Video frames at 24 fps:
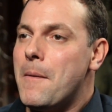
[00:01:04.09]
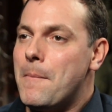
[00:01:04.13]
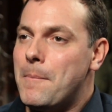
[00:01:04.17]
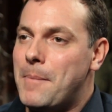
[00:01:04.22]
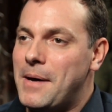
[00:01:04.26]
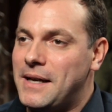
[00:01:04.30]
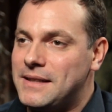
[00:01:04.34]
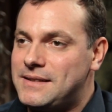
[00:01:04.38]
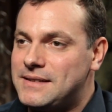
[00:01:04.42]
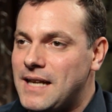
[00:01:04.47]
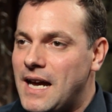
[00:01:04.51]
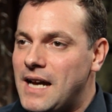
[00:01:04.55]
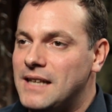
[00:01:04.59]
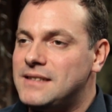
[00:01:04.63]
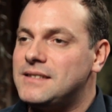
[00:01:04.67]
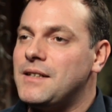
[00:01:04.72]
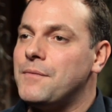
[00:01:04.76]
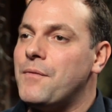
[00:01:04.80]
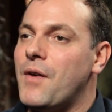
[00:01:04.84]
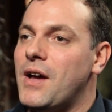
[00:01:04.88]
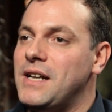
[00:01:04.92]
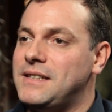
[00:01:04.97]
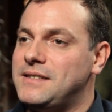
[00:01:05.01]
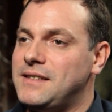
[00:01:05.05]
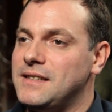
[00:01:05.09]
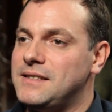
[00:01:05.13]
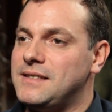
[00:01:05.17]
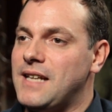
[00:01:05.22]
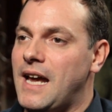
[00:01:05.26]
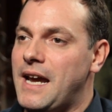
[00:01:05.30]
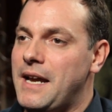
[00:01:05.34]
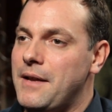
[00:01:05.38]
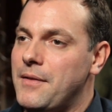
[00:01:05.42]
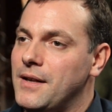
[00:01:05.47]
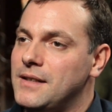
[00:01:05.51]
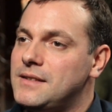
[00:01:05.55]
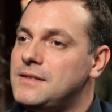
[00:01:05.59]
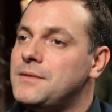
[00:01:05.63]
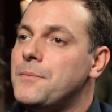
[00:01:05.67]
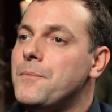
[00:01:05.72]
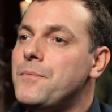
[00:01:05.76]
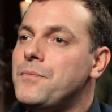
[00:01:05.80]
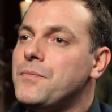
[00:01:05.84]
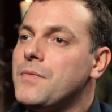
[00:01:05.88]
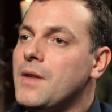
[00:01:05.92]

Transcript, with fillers: but suffice to say that